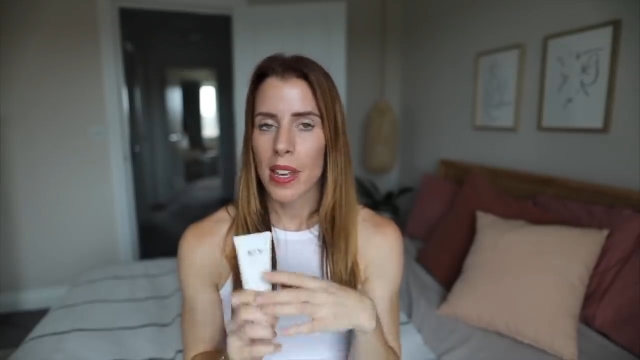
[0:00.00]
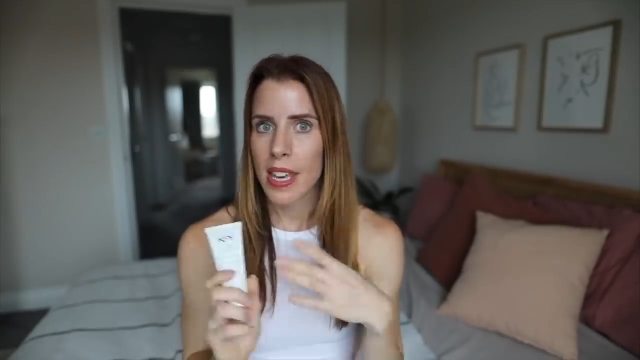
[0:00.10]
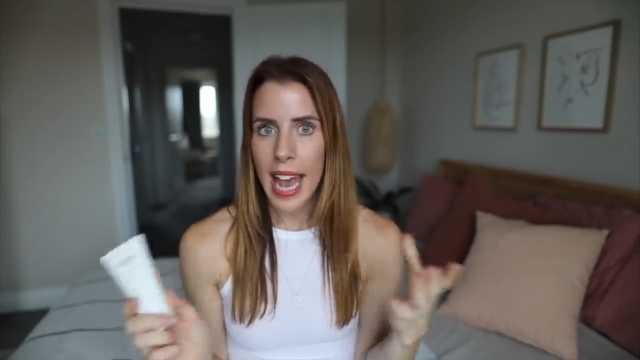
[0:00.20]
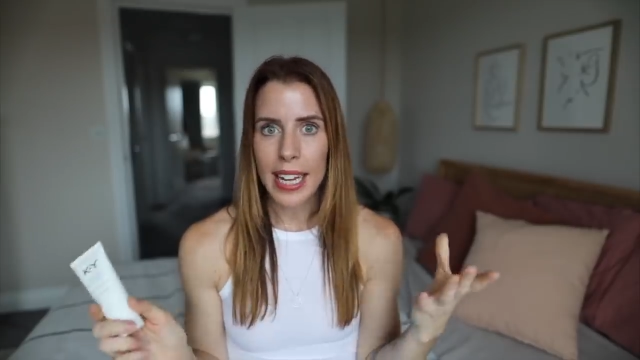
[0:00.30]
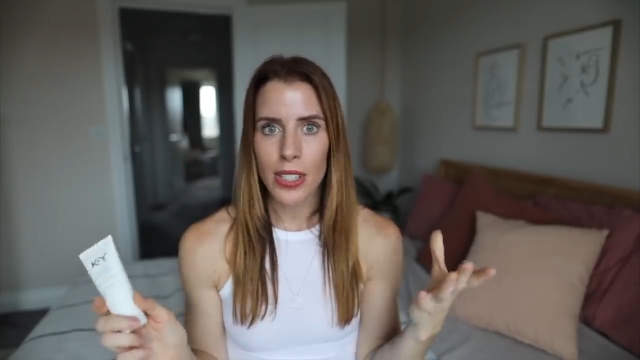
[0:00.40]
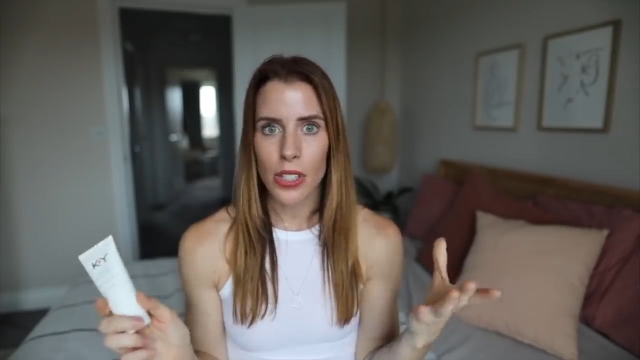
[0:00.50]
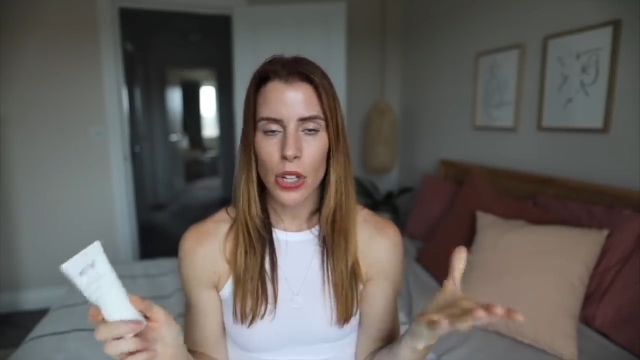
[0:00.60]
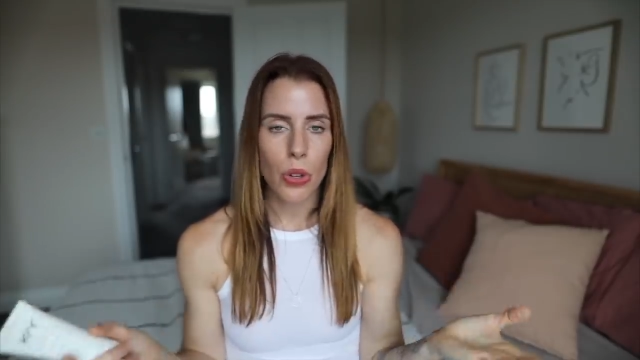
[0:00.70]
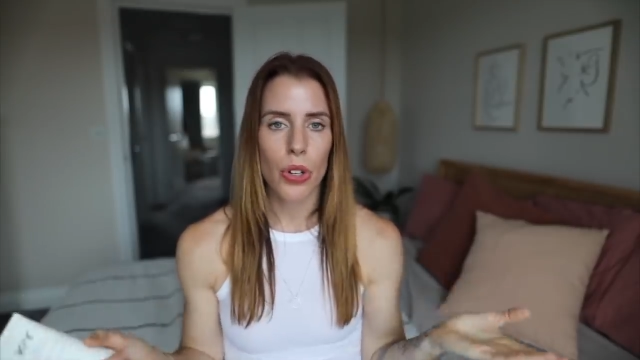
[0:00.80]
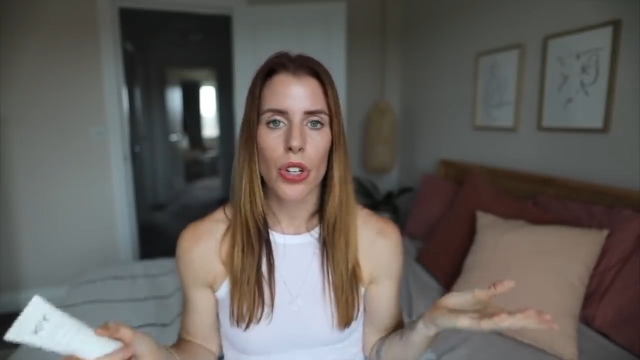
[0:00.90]
Yes,
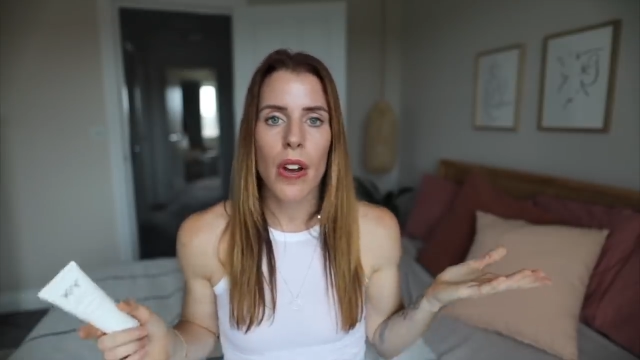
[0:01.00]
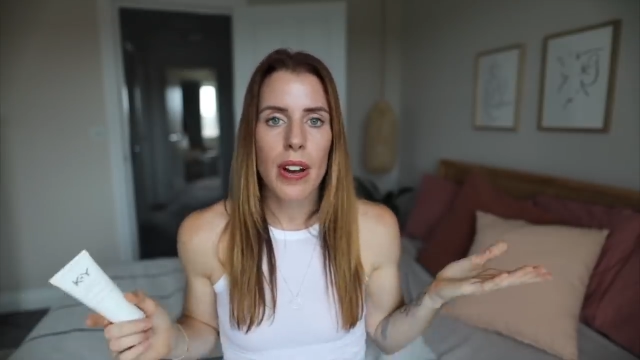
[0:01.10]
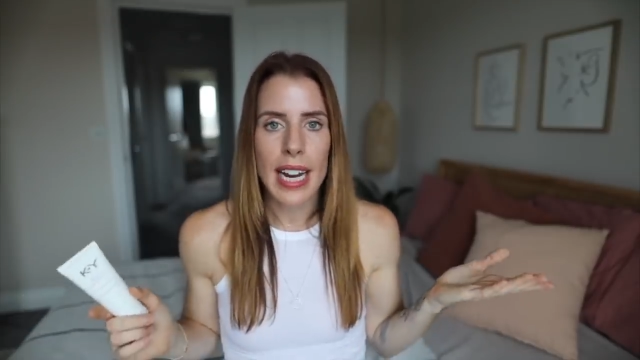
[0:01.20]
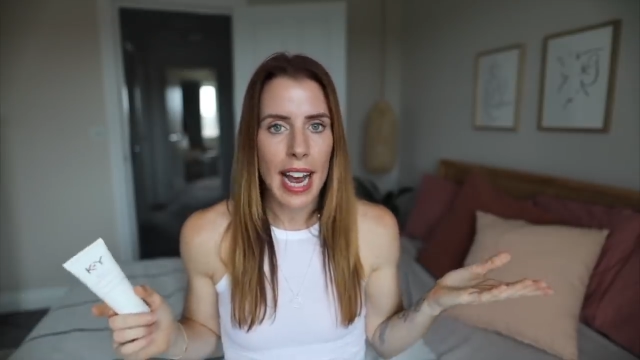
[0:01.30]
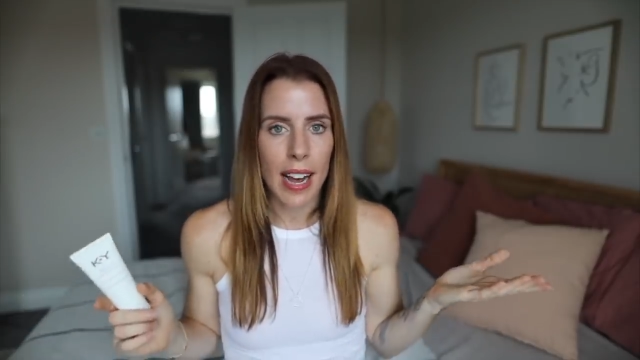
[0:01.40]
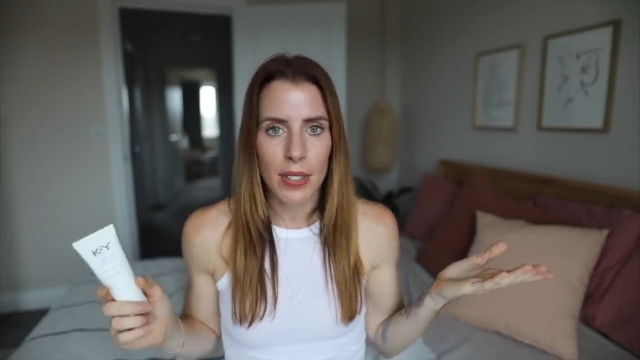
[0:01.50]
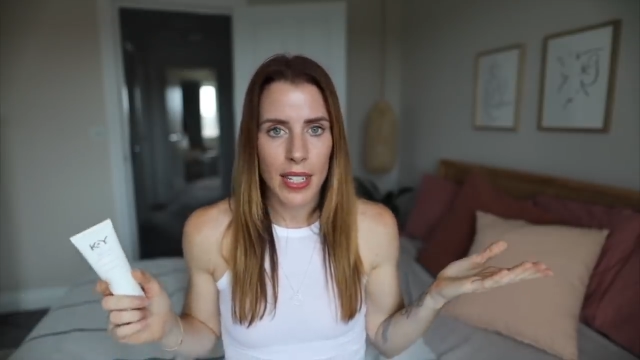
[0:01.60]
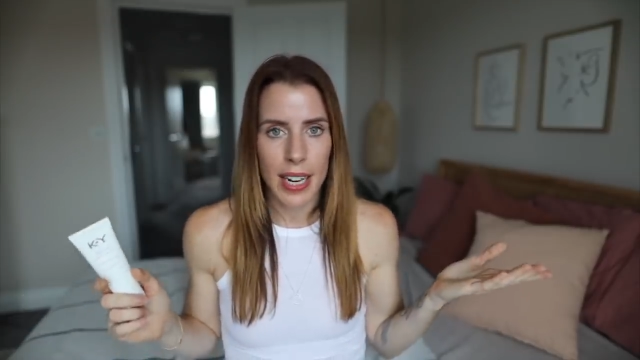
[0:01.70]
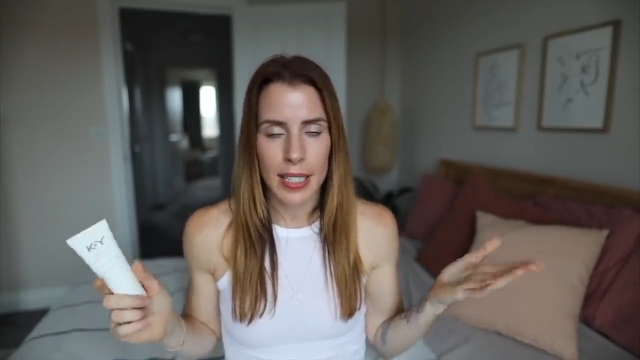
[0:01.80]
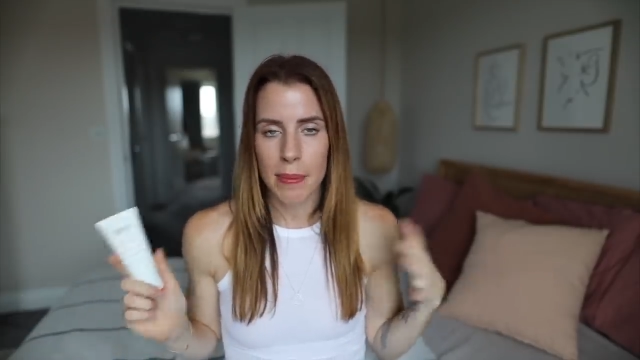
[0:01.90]
you can totally have
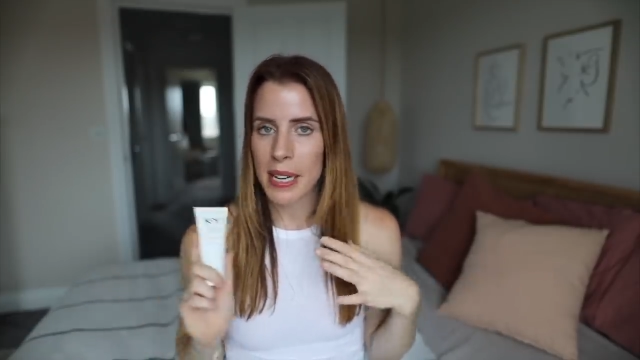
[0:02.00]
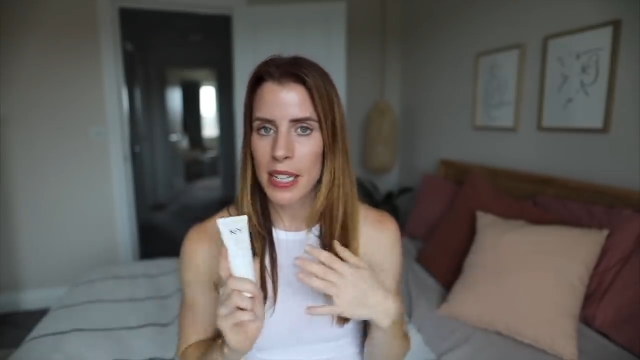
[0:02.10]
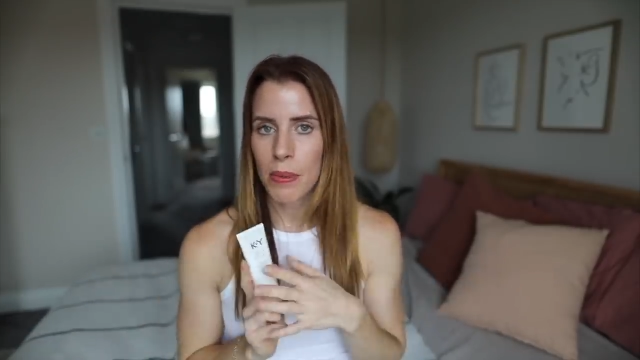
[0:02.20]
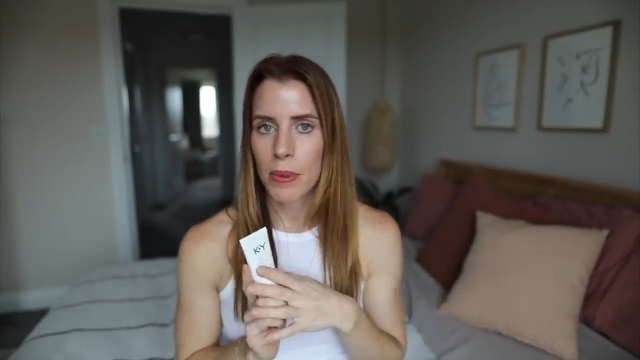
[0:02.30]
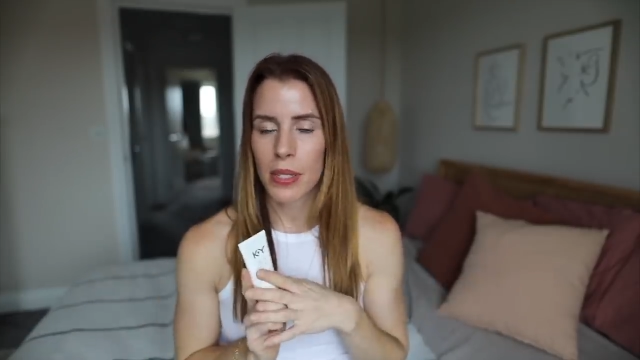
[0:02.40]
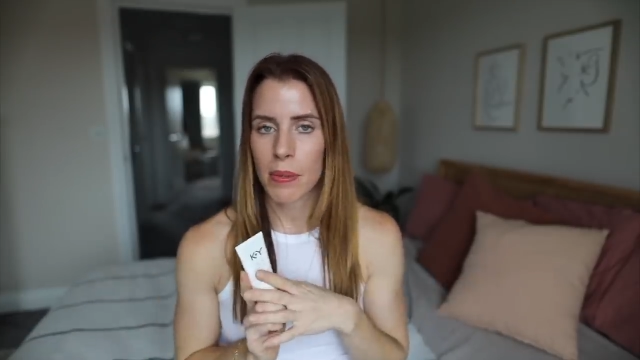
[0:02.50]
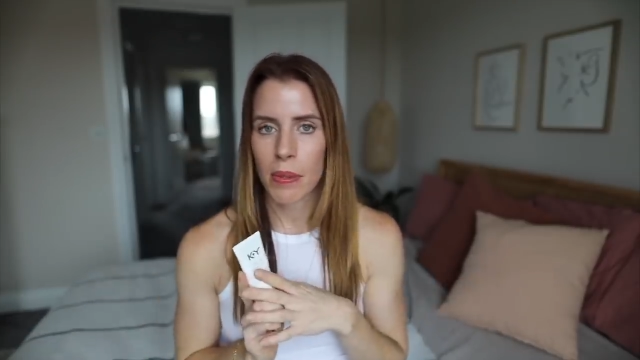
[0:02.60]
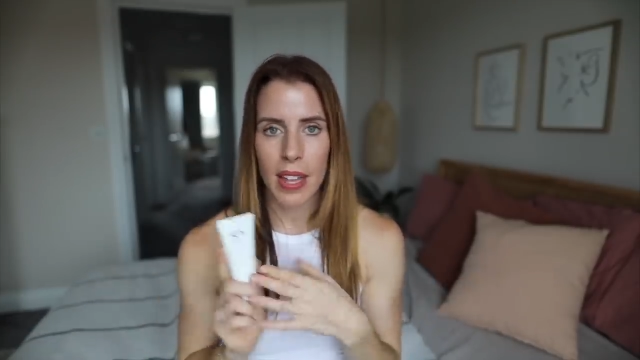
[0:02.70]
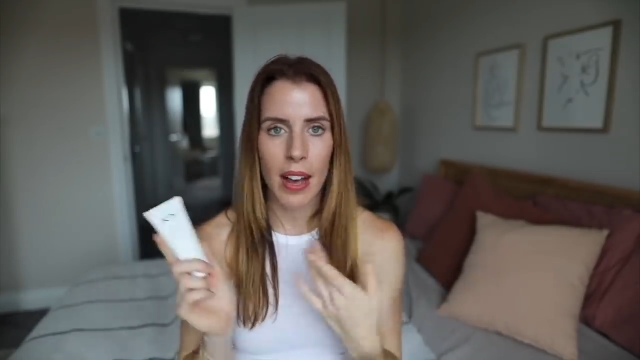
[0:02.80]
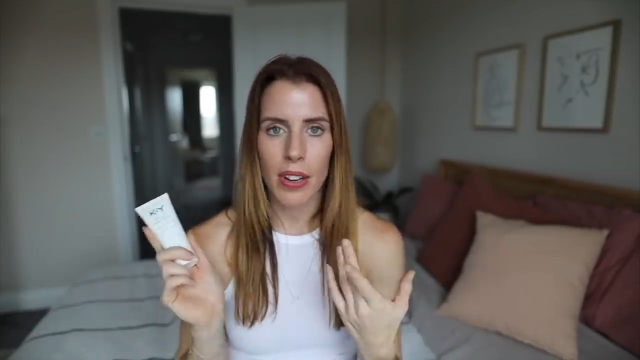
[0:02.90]
sex and be intimate with someone
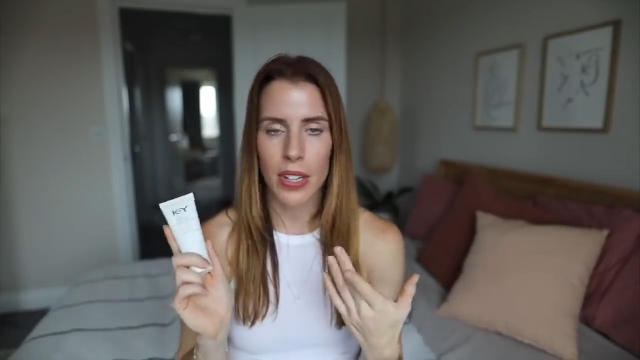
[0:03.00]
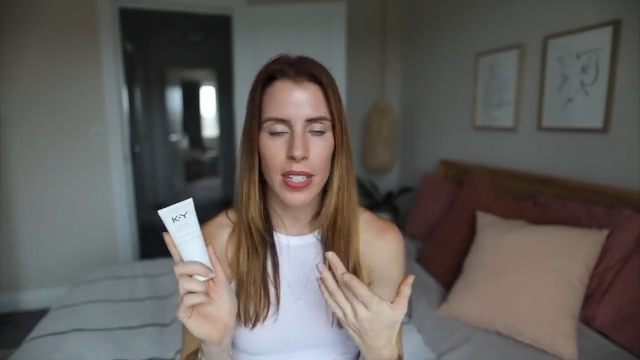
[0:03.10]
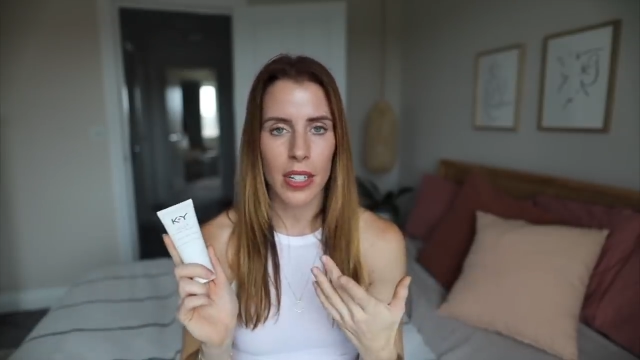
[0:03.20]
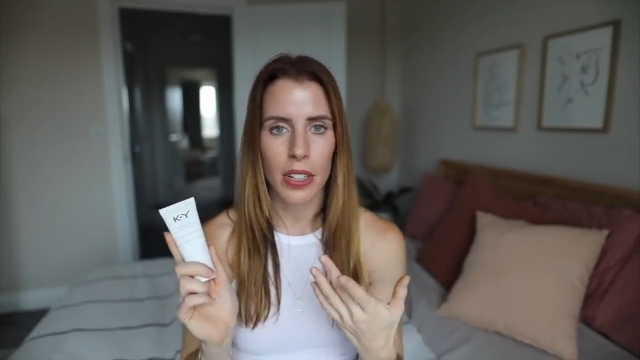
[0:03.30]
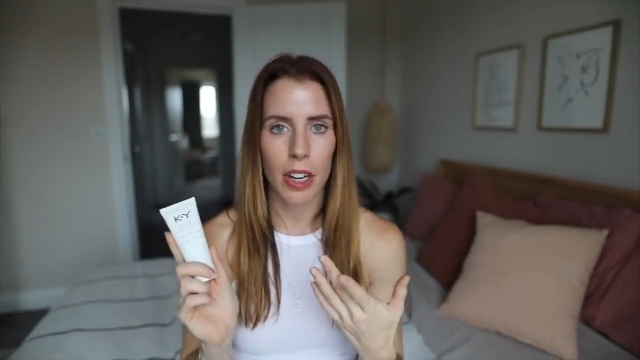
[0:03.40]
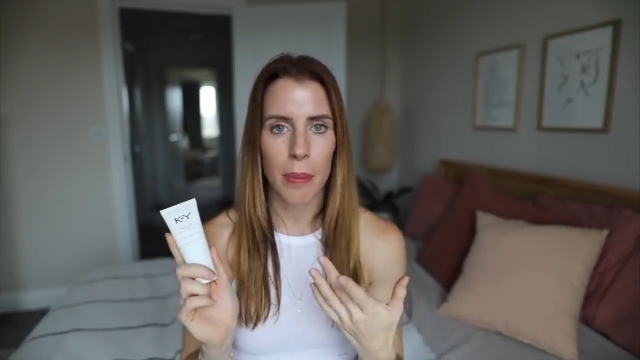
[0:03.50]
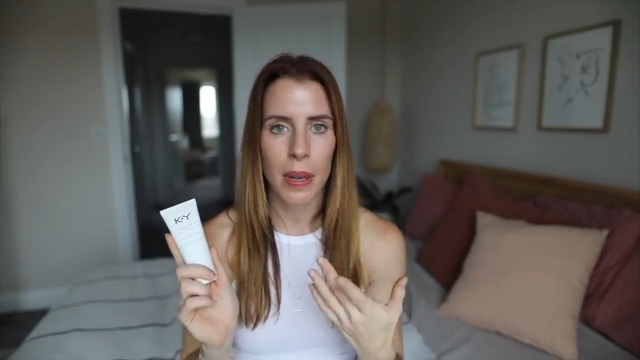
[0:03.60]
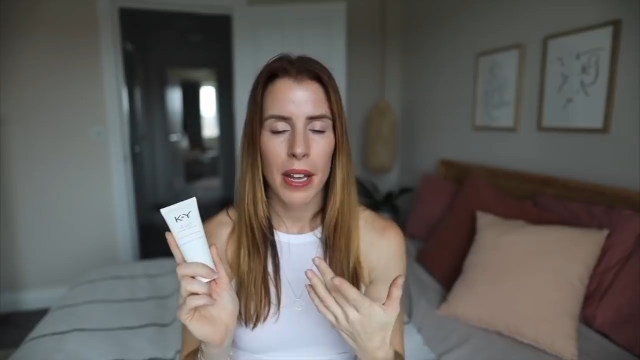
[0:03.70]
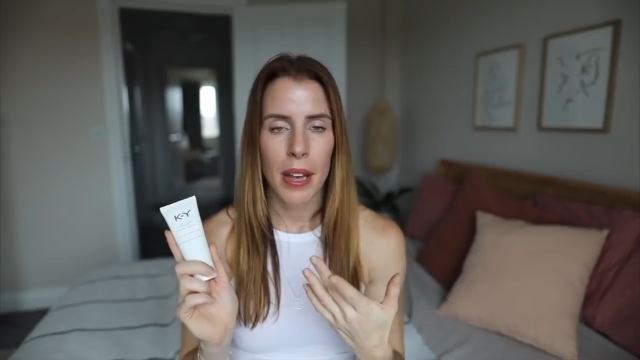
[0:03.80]
without using lube,